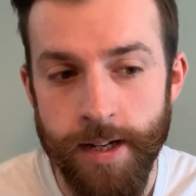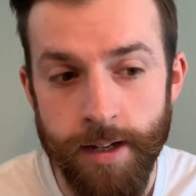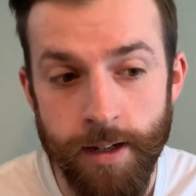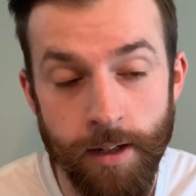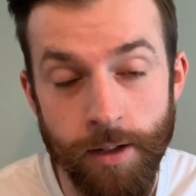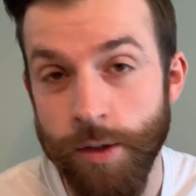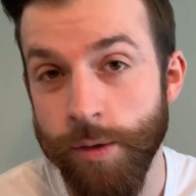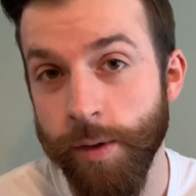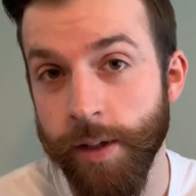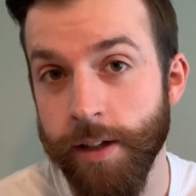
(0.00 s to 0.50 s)

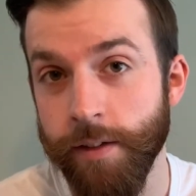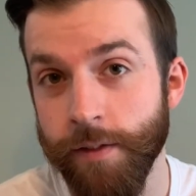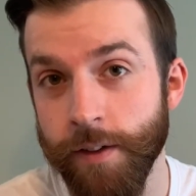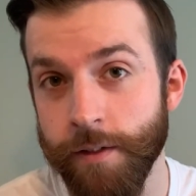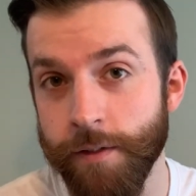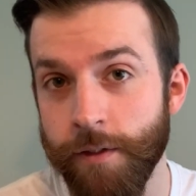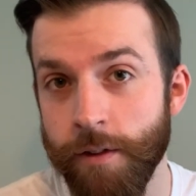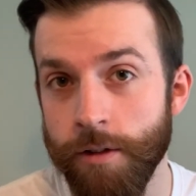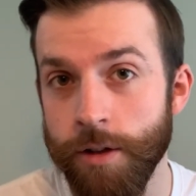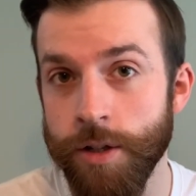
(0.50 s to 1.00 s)
and doing it for
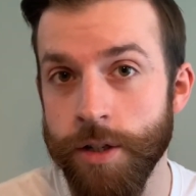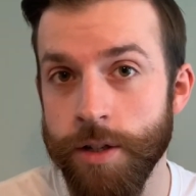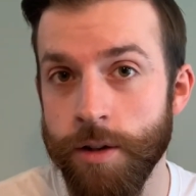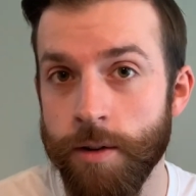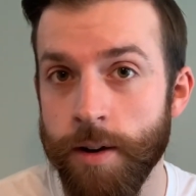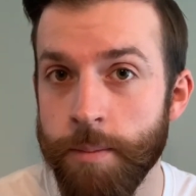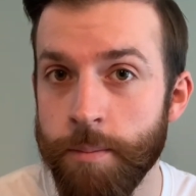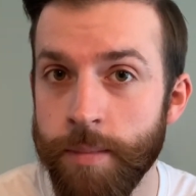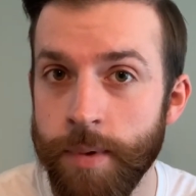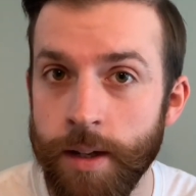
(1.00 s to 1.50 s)
the first
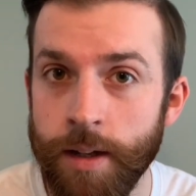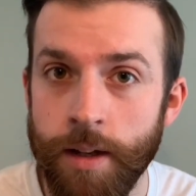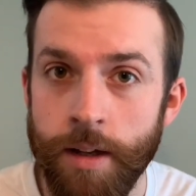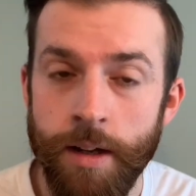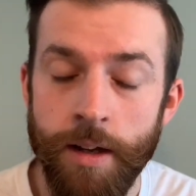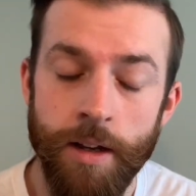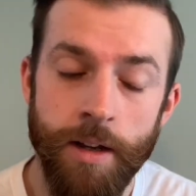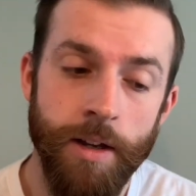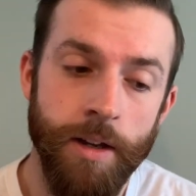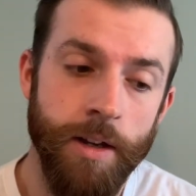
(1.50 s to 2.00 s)
time.
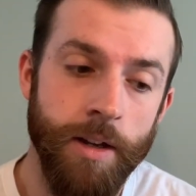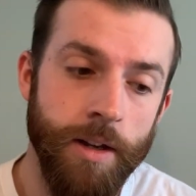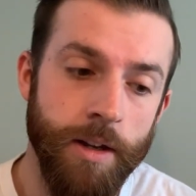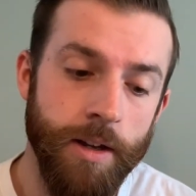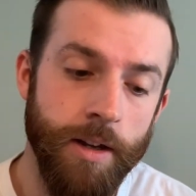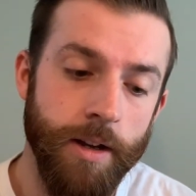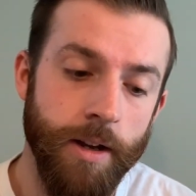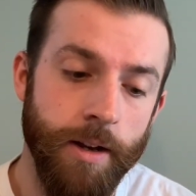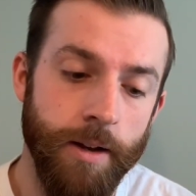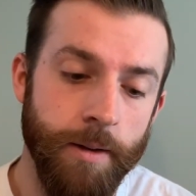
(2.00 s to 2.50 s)

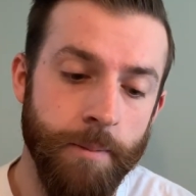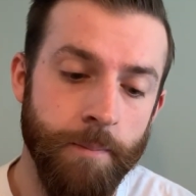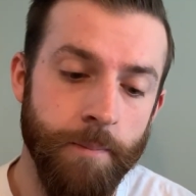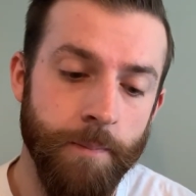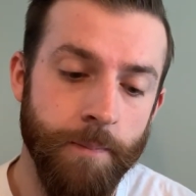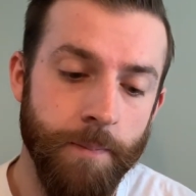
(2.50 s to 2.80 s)
I'd